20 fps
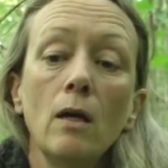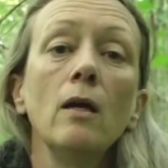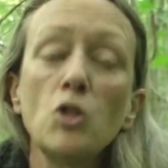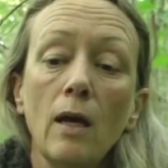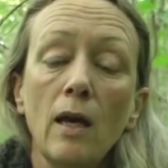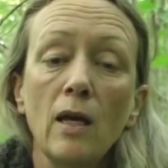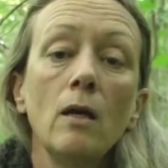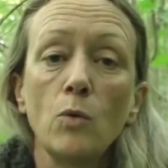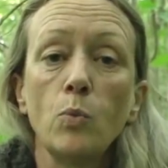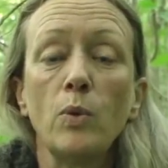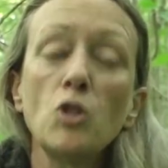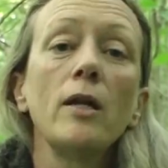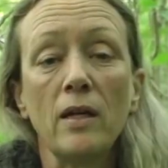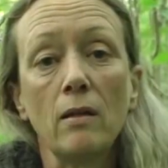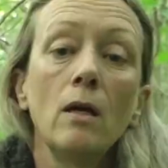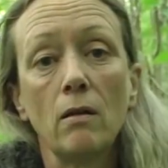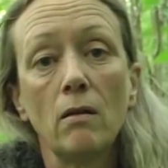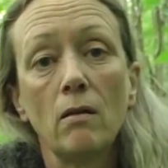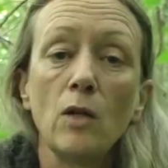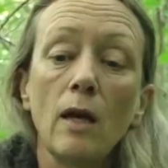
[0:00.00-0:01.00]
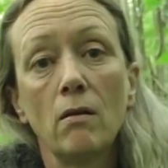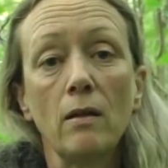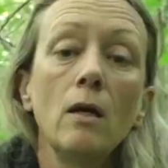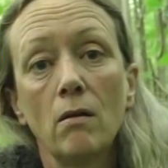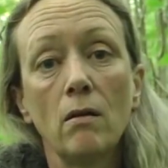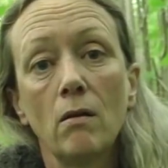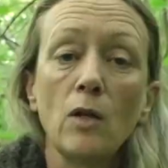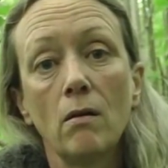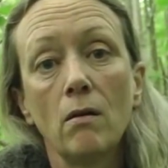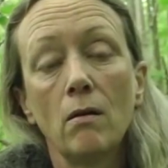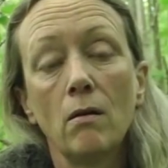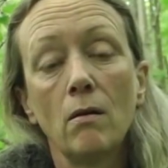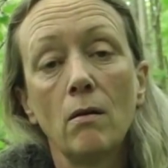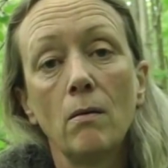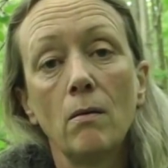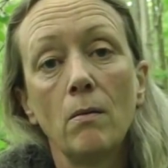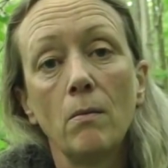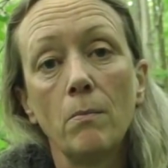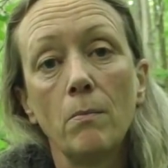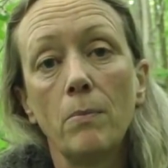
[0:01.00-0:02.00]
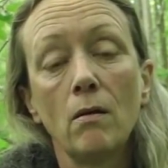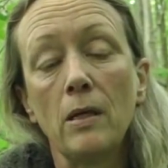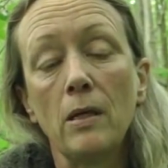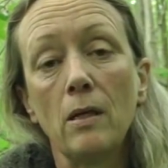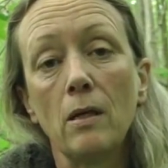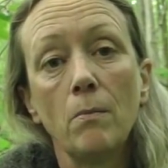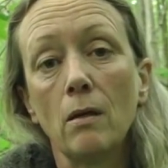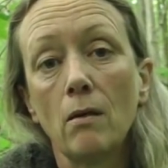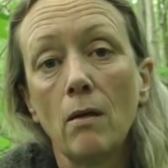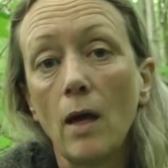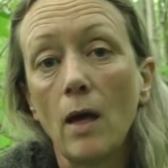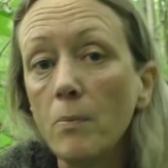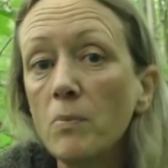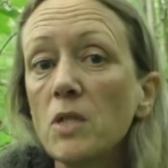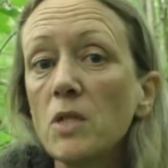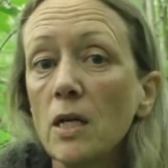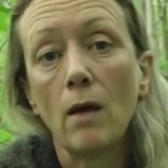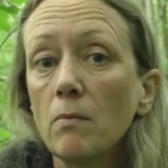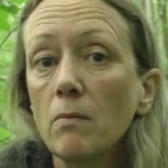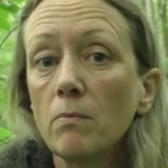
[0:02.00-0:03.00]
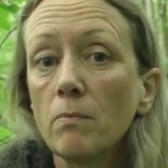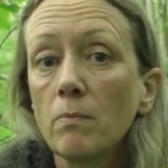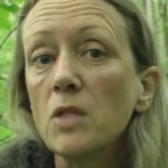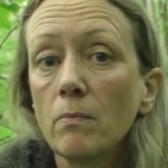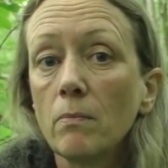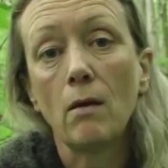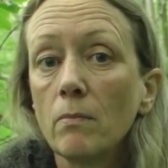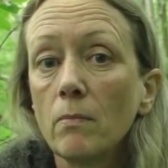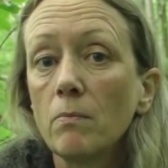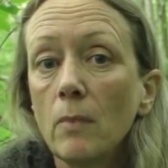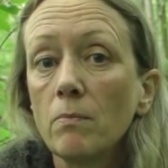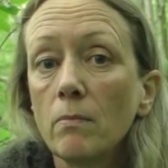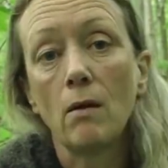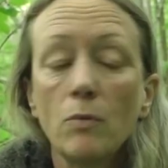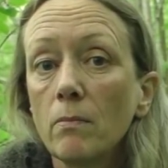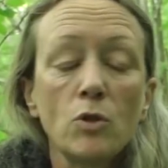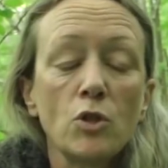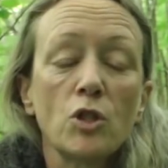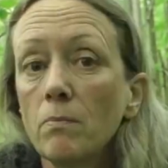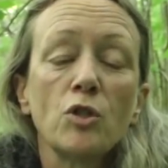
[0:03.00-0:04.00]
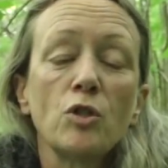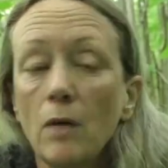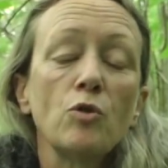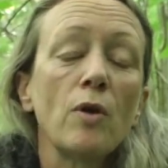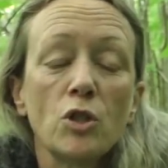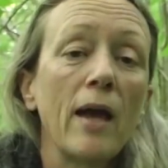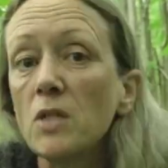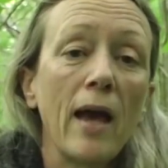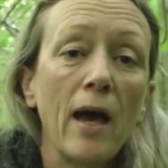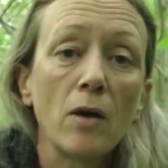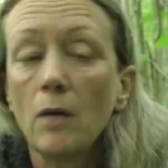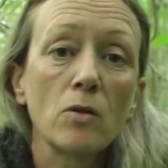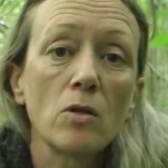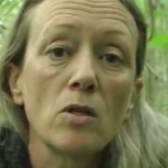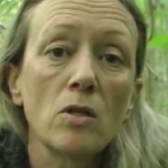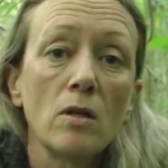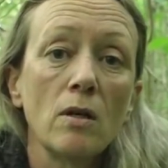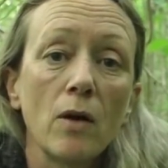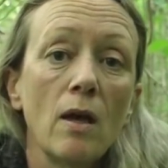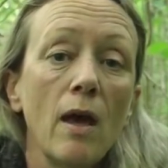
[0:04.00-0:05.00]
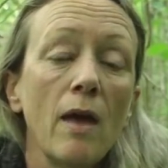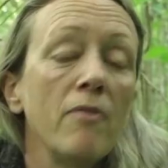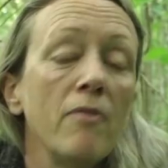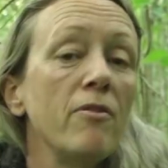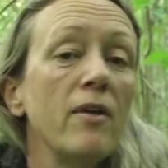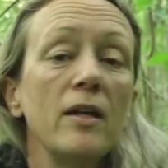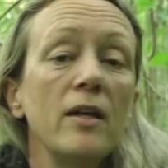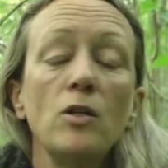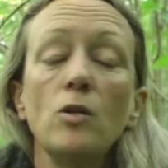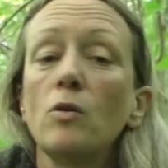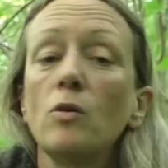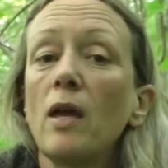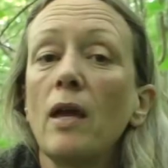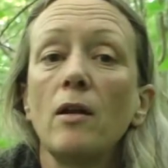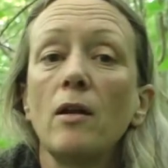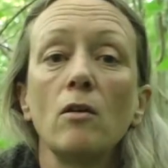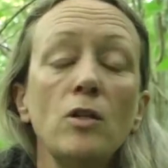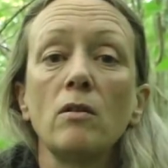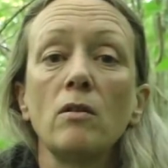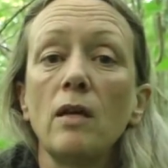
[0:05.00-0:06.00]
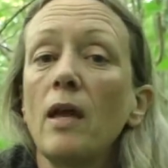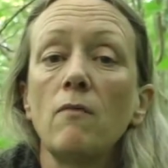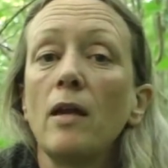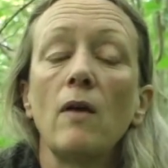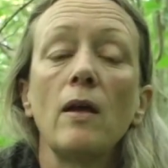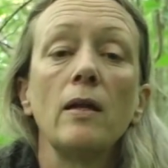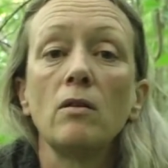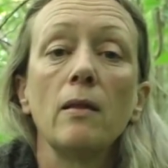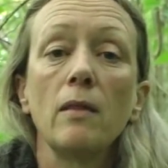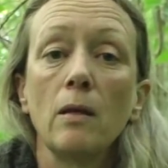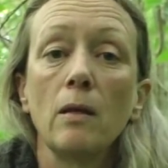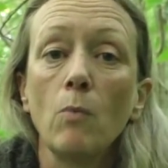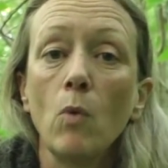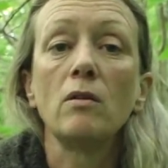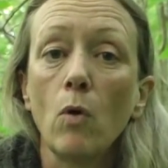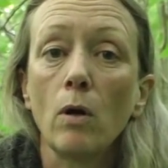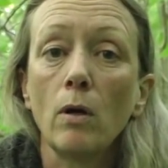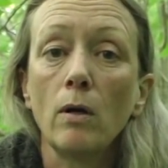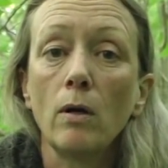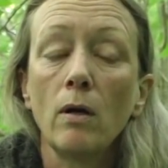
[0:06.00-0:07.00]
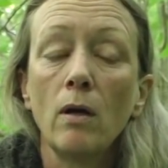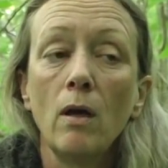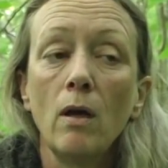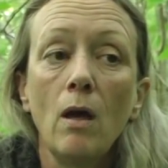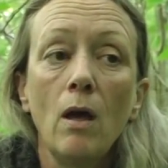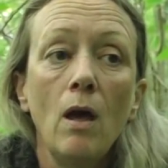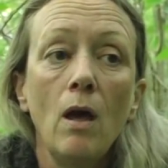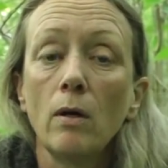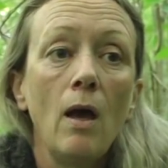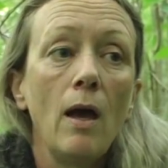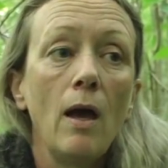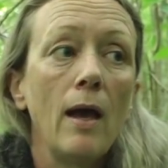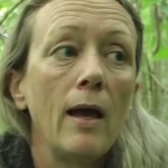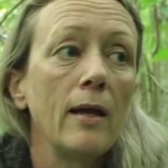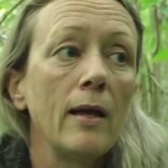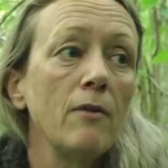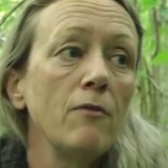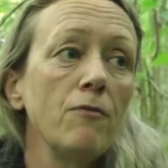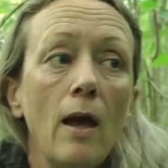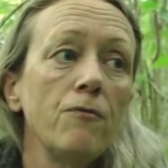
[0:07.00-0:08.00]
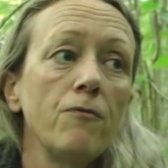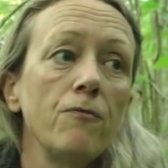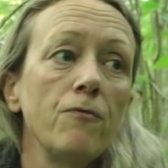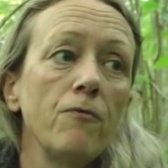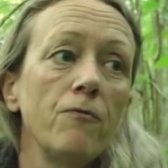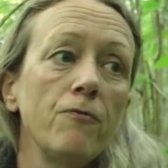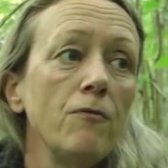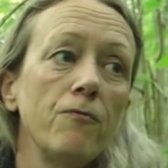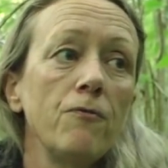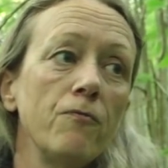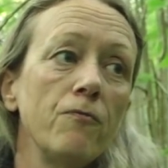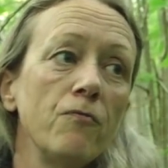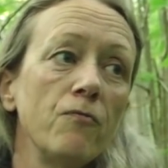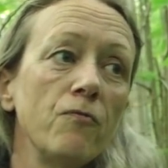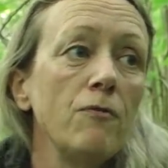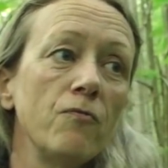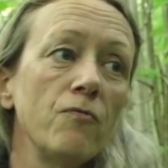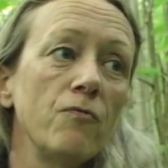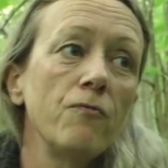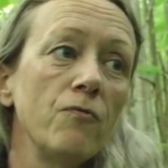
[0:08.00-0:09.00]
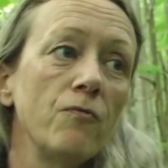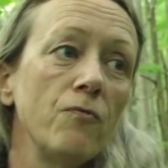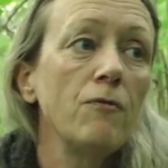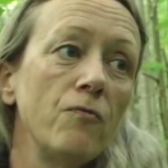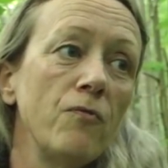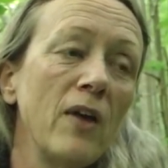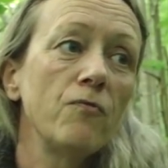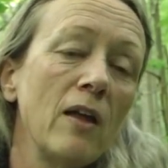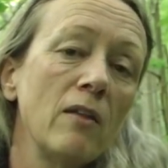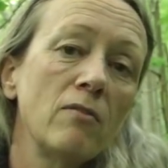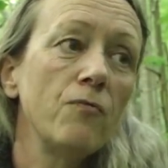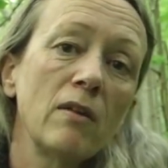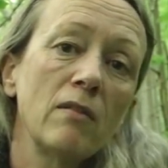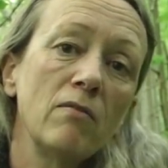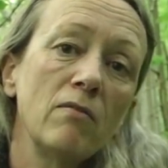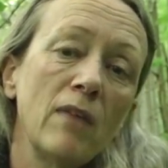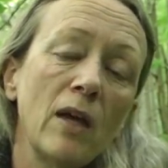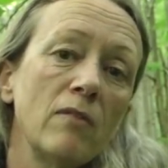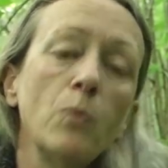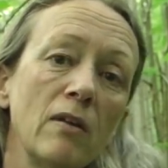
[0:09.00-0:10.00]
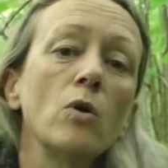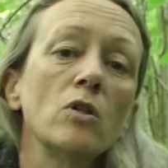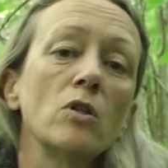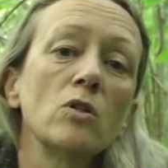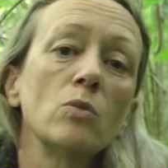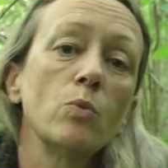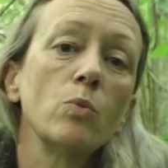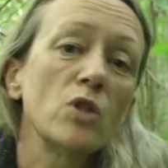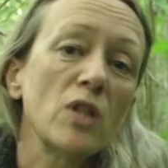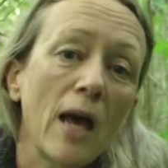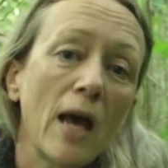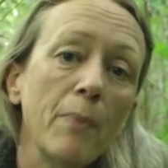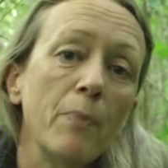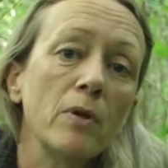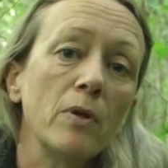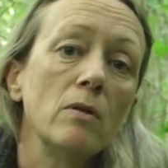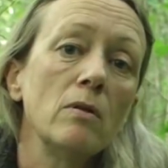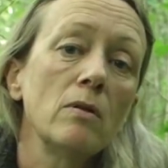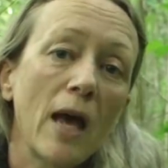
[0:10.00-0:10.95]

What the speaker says: it will be empty. It will just dry out, and then you cannot give anything more. And I felt that was happened.